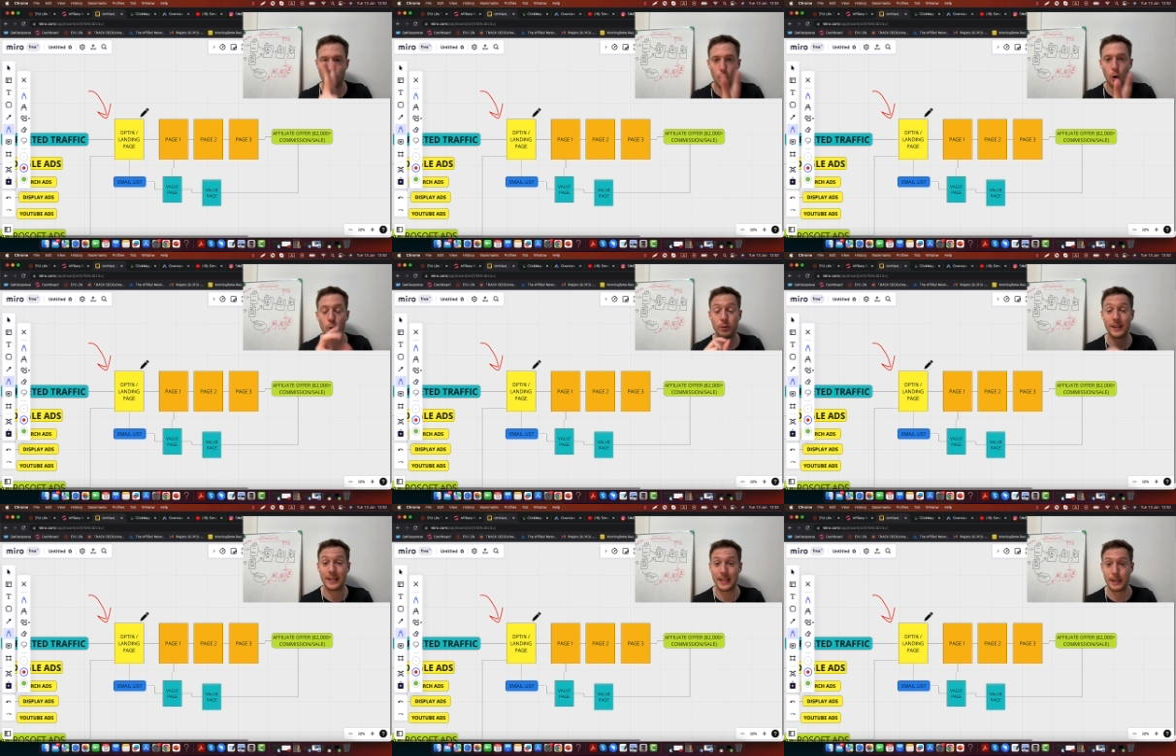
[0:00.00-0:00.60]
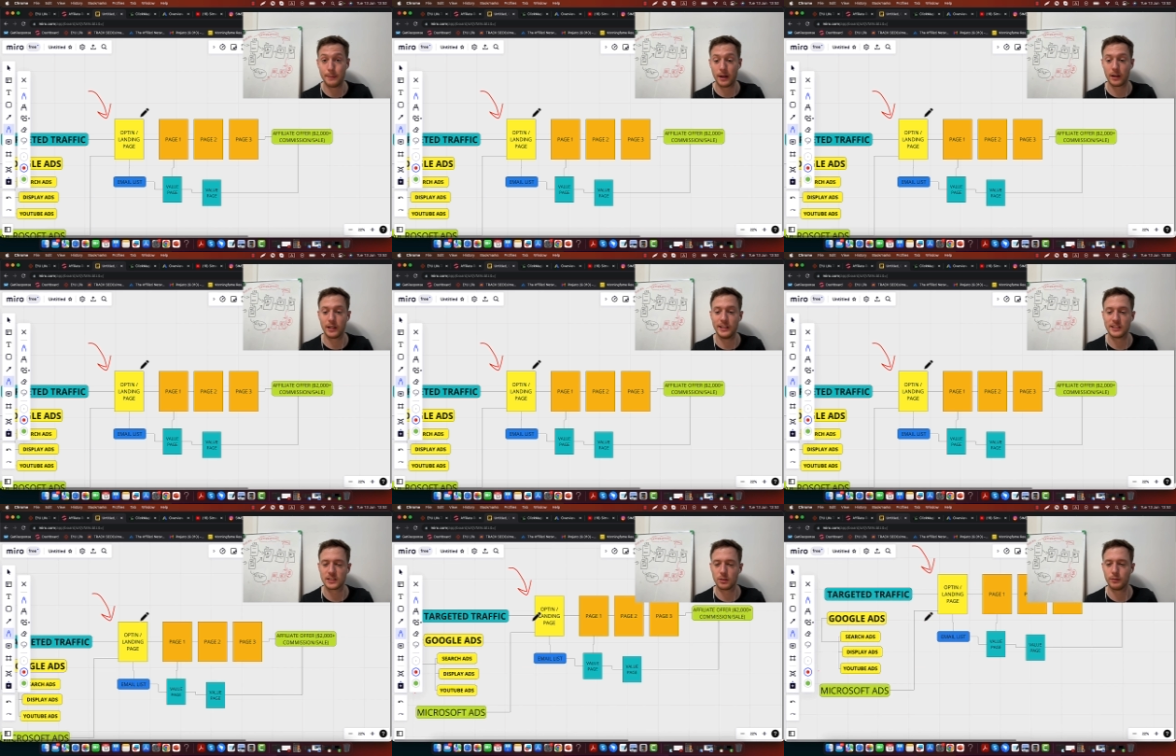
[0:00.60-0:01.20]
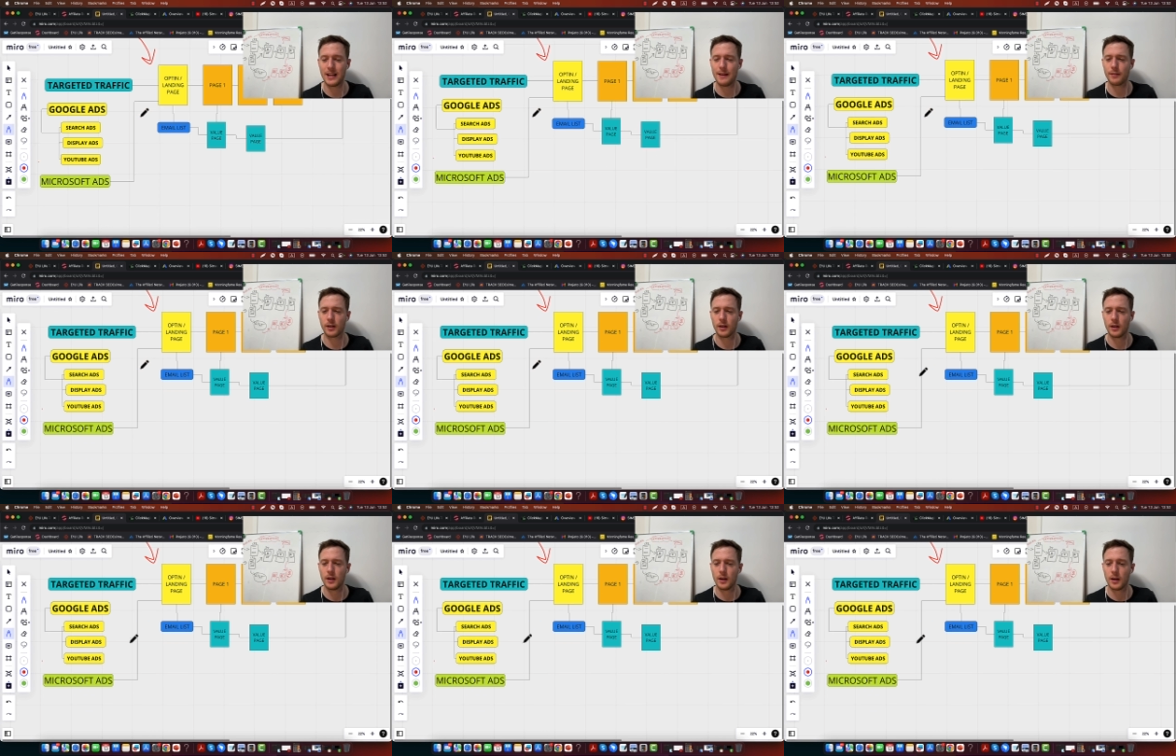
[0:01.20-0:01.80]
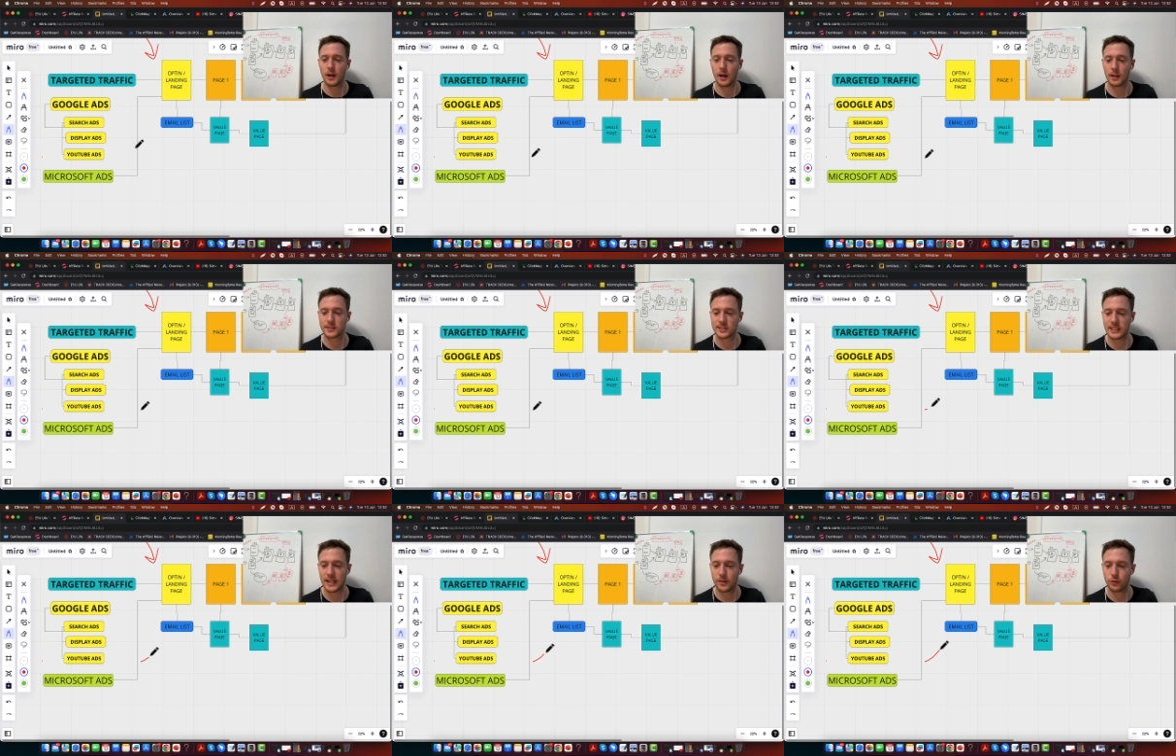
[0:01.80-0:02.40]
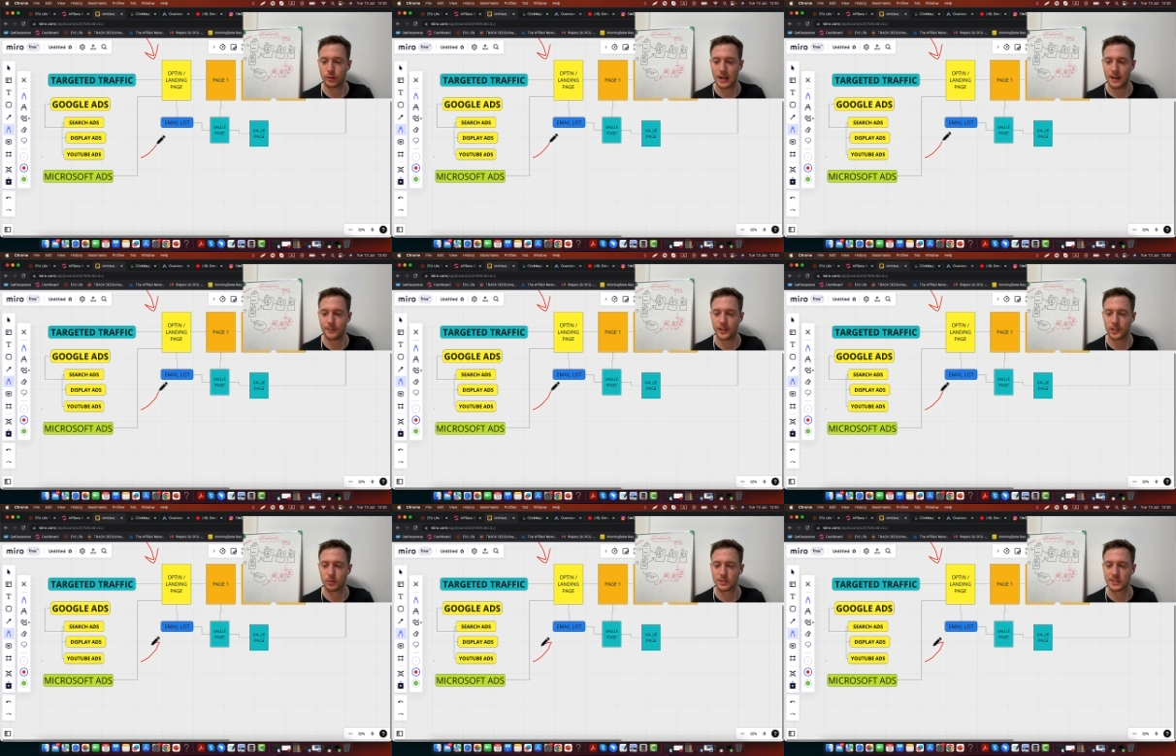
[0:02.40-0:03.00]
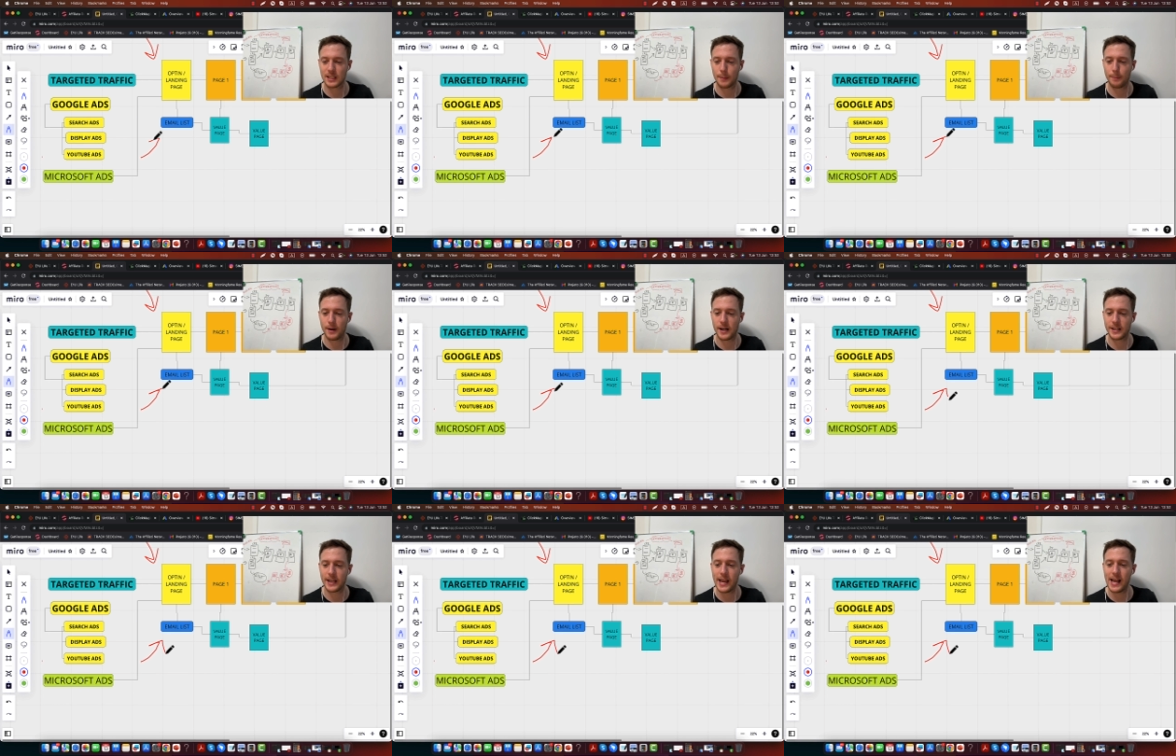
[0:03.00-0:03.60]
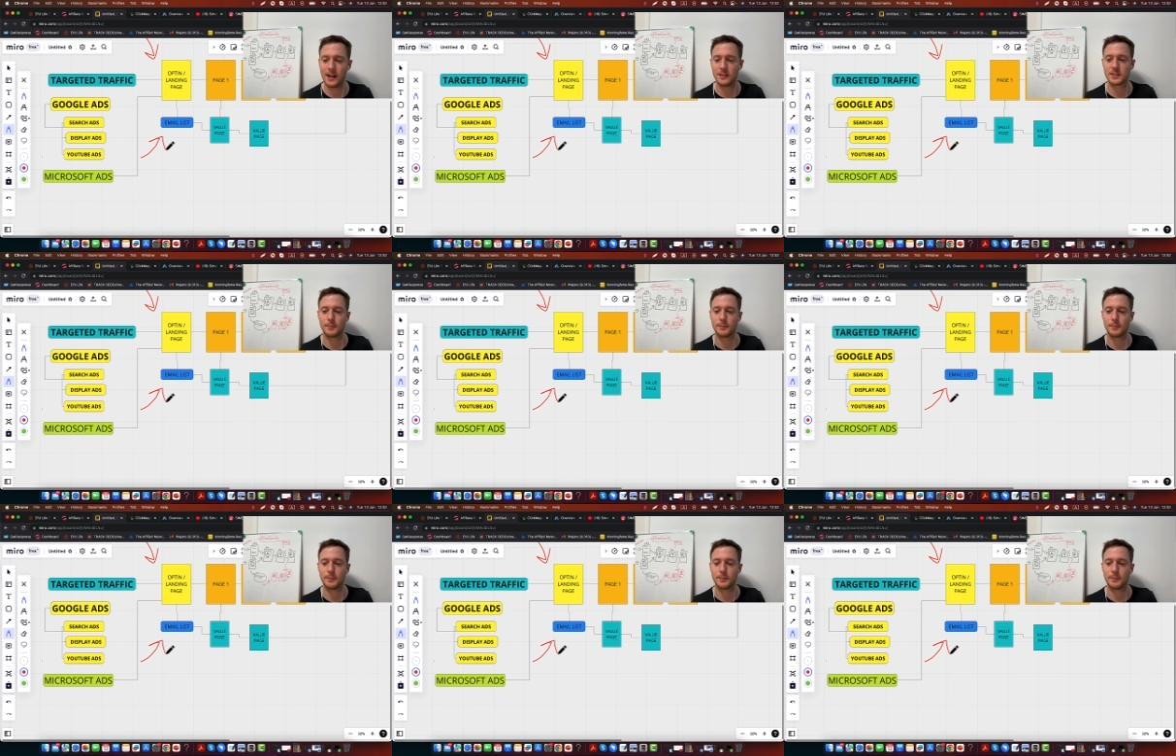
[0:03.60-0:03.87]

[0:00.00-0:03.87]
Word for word: own email list. You never uh, send traffic to somebody else,